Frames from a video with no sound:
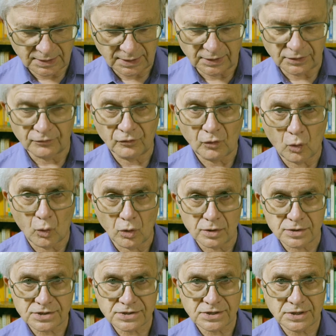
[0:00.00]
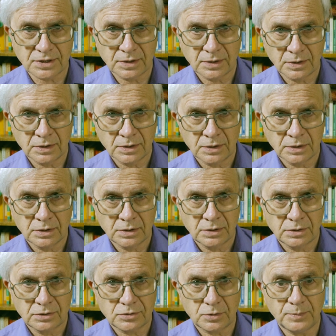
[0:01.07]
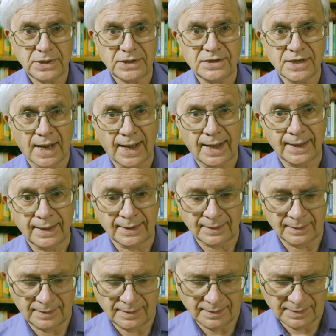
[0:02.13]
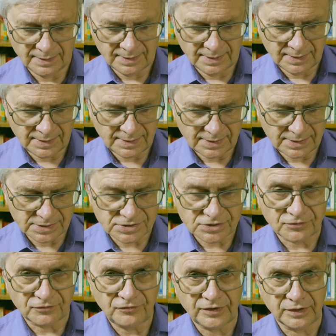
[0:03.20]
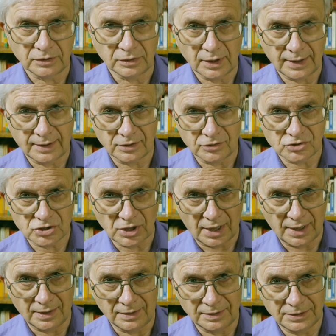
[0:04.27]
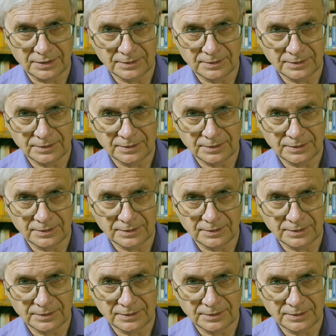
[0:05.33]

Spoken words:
and of course, to be dying is to feel like a child.